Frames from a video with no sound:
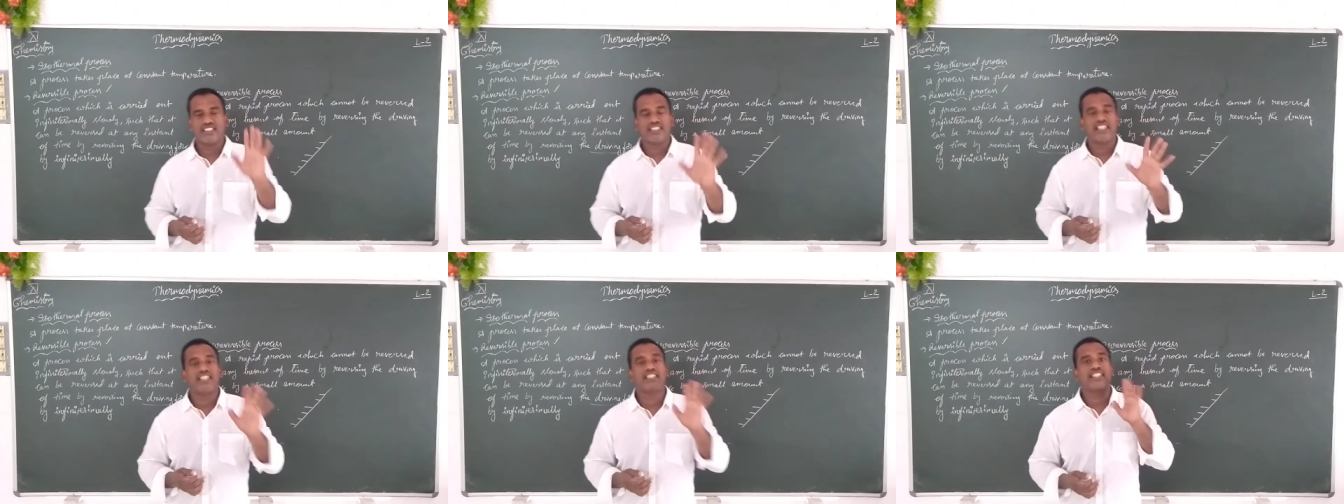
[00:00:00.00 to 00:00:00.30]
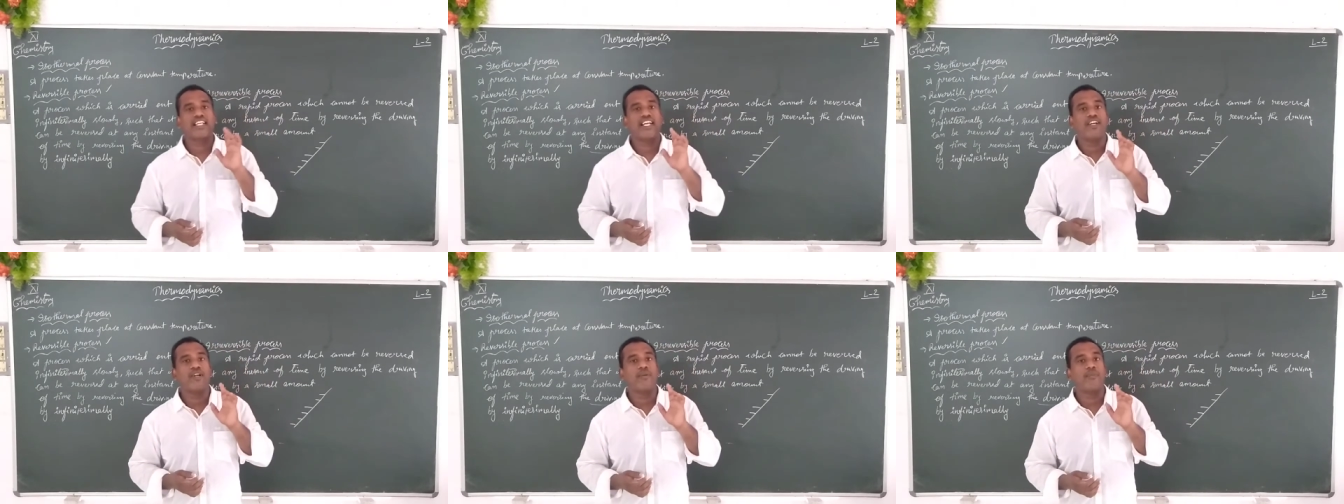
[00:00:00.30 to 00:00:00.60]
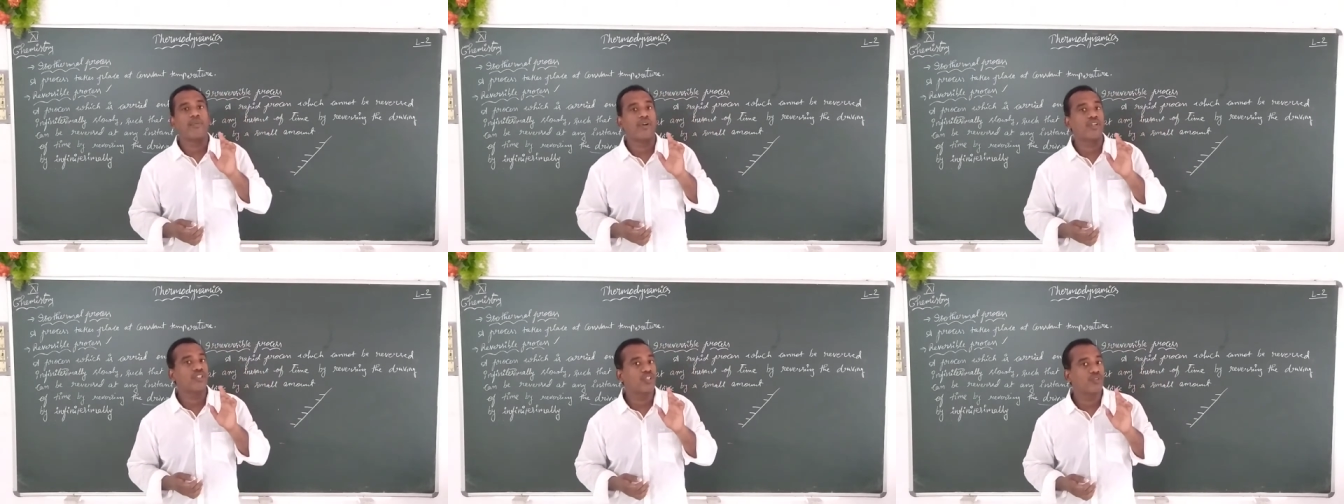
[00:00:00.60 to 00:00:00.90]
Such kind
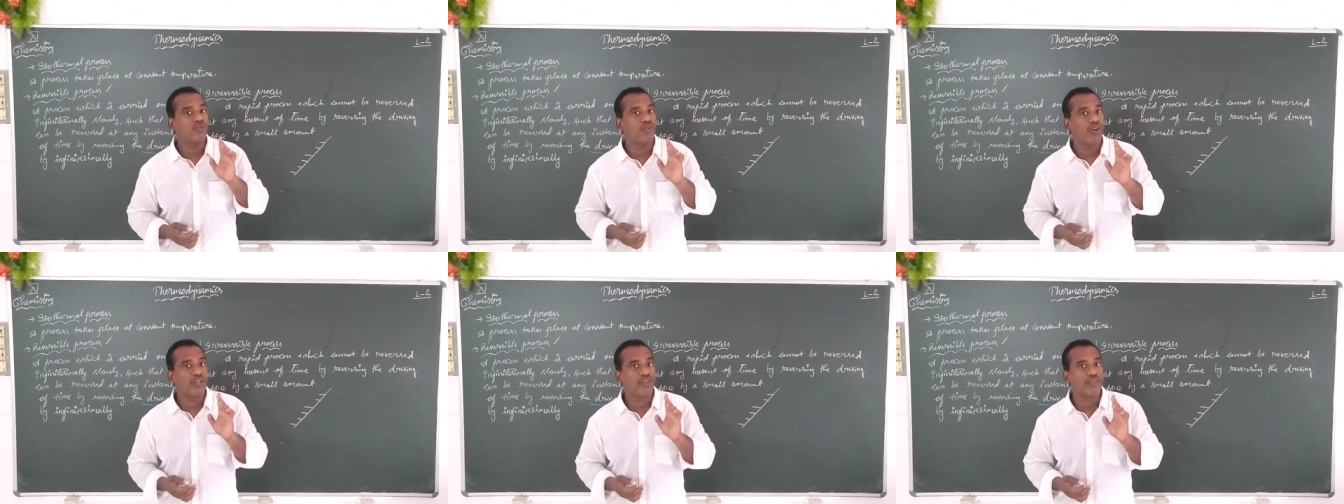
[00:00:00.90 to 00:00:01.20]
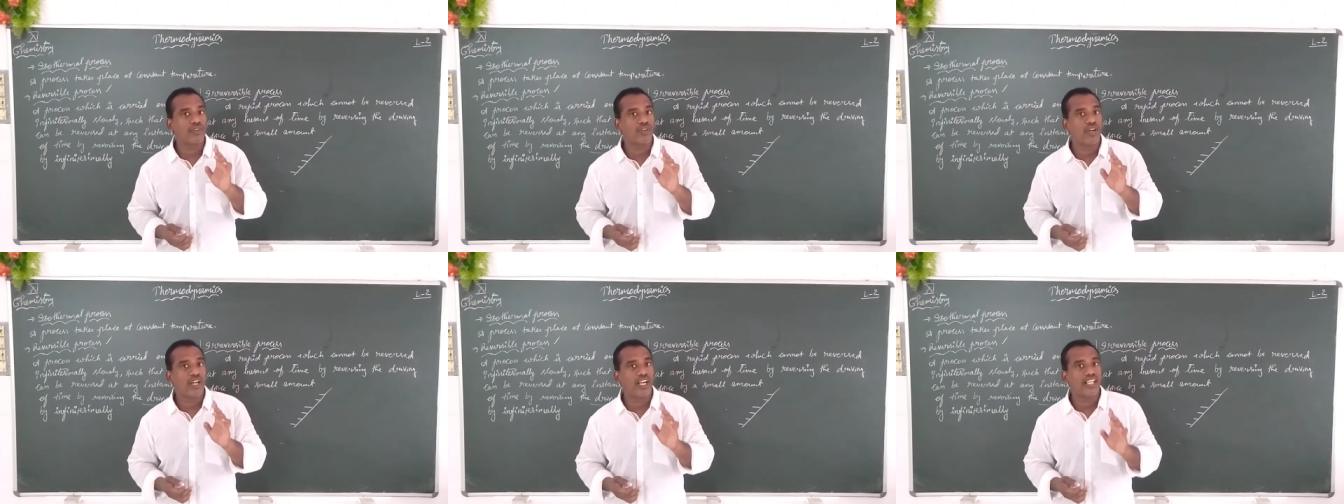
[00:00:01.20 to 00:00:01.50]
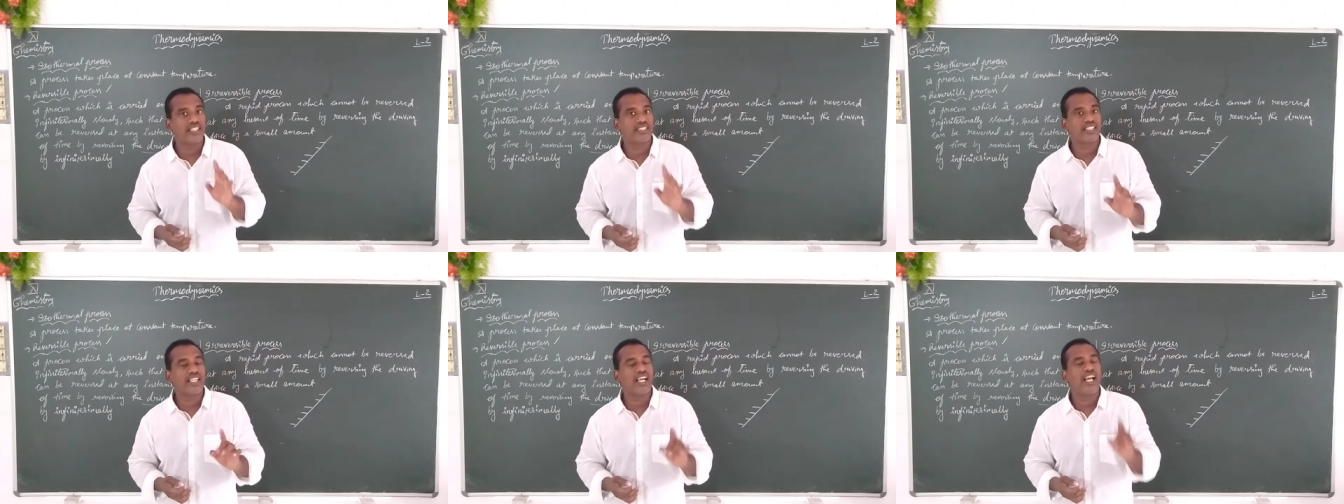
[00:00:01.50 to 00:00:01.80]
of process what we call
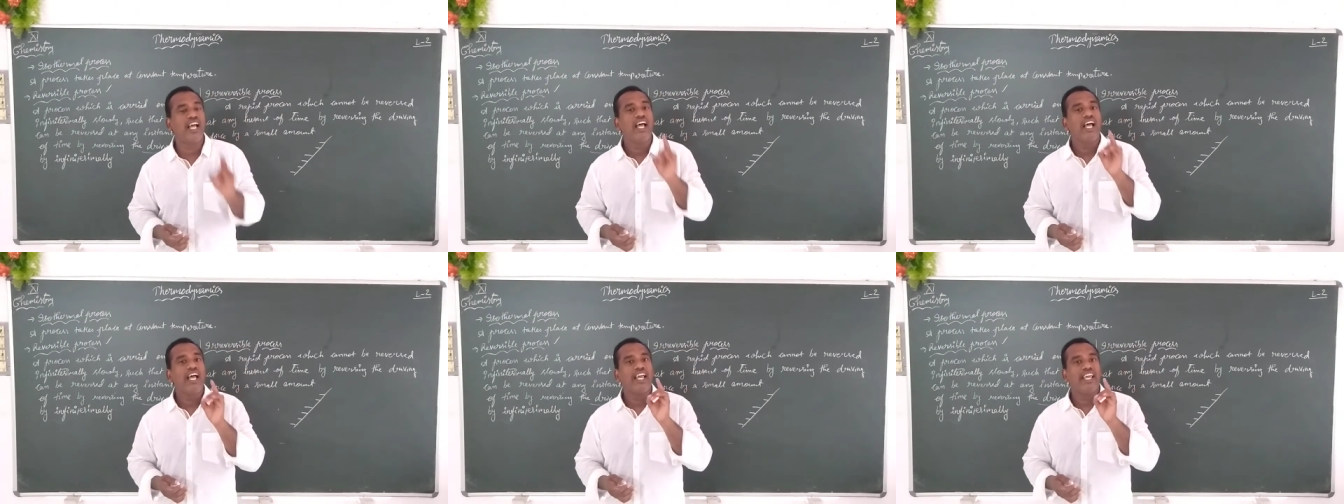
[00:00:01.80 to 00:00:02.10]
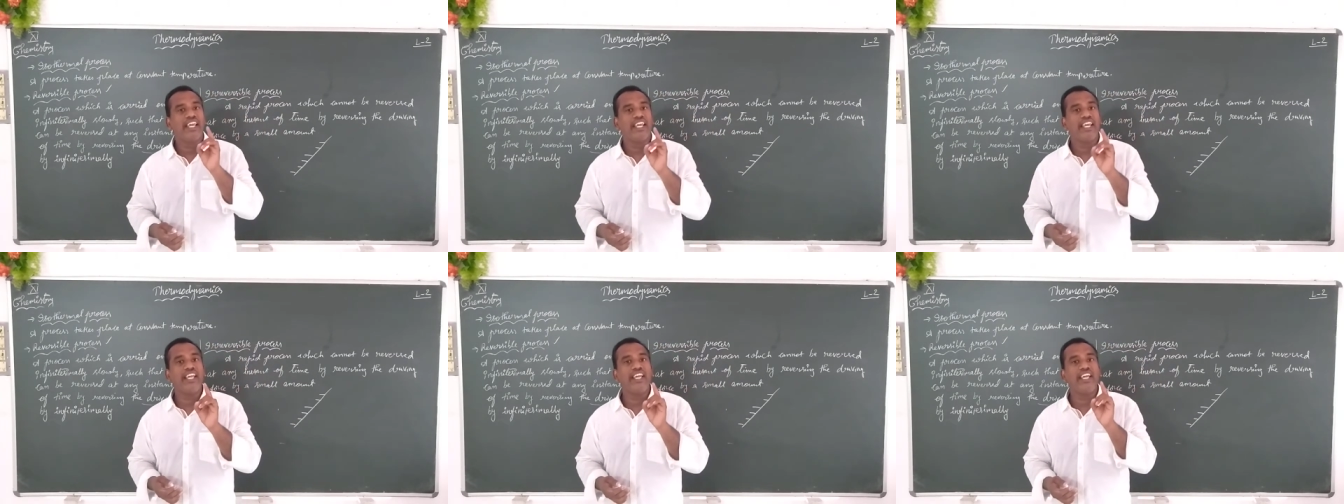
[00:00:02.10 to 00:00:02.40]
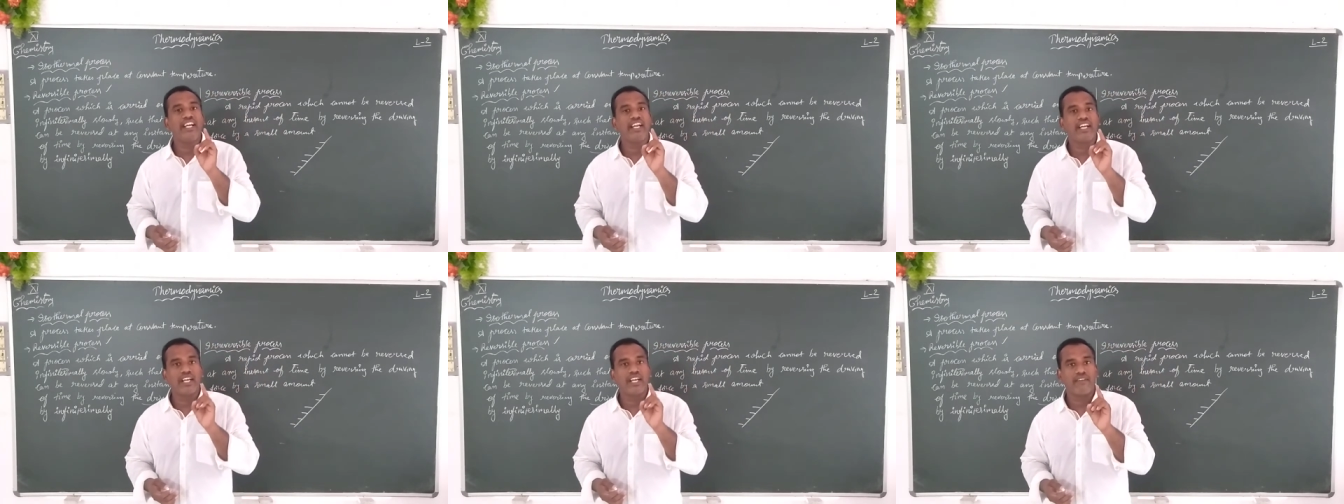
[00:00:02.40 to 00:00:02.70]
as a
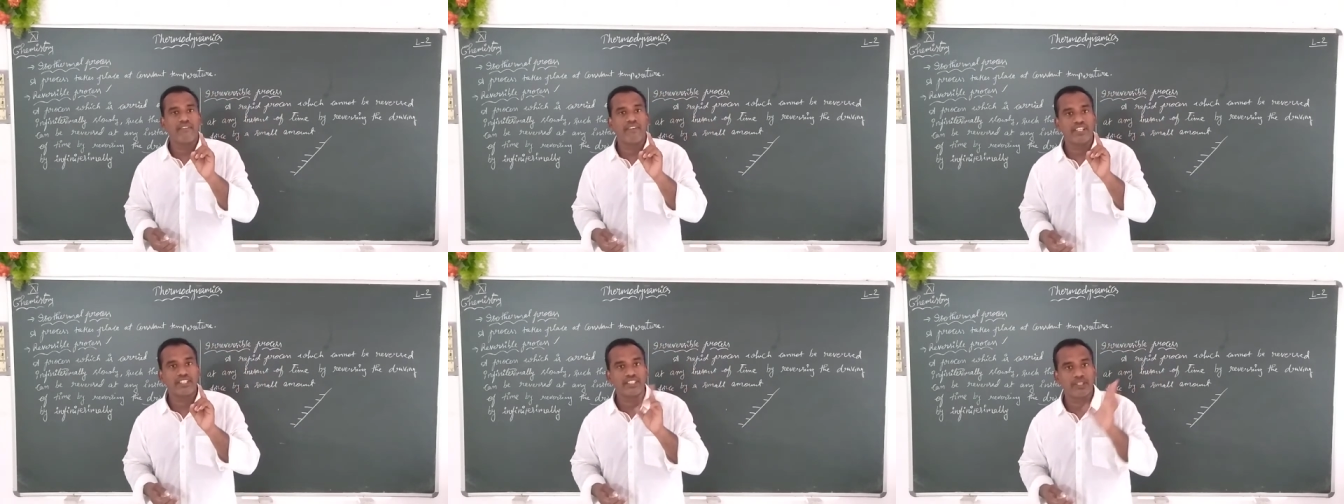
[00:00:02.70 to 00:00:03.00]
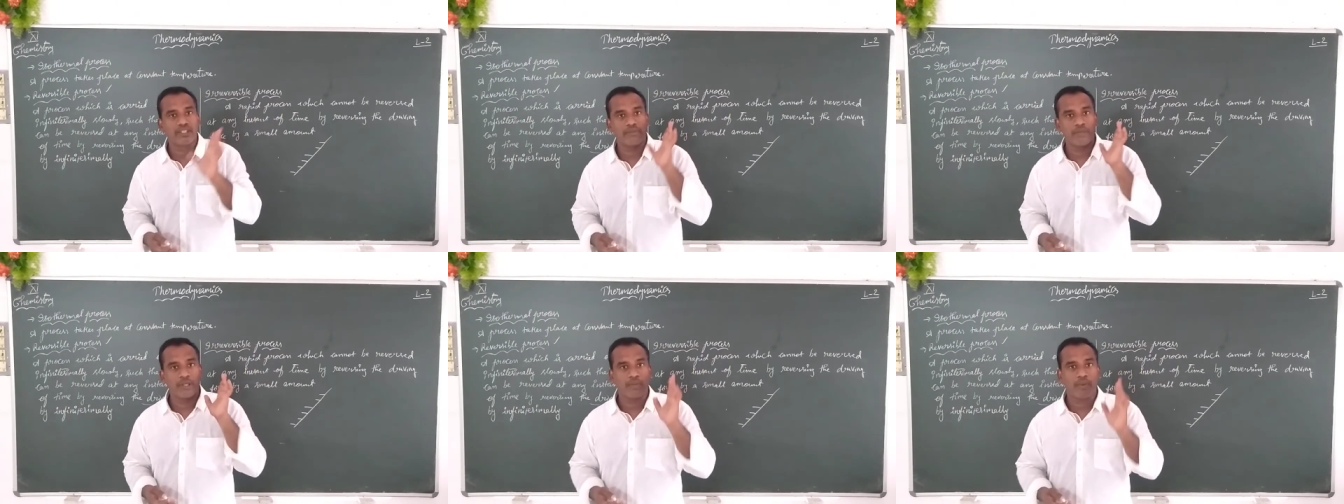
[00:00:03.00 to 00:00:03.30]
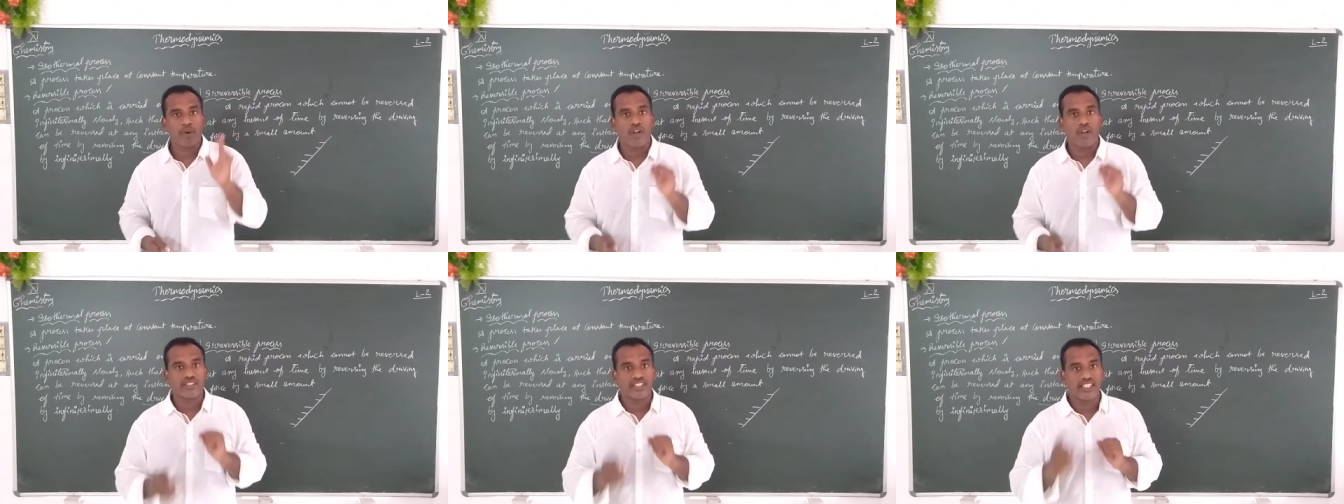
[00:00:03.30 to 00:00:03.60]
reversible
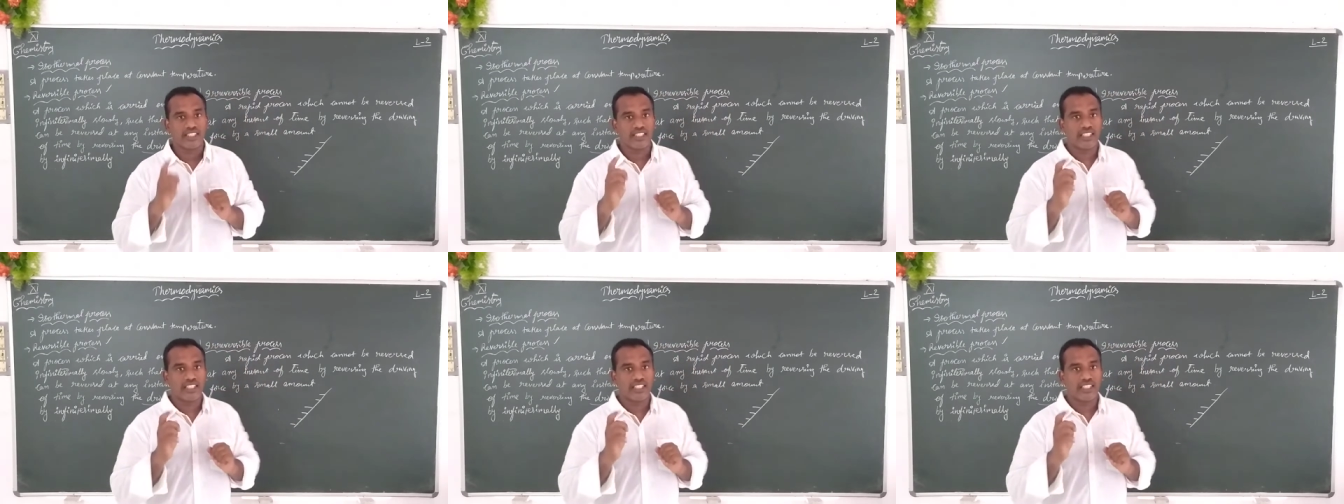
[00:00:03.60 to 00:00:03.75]
process.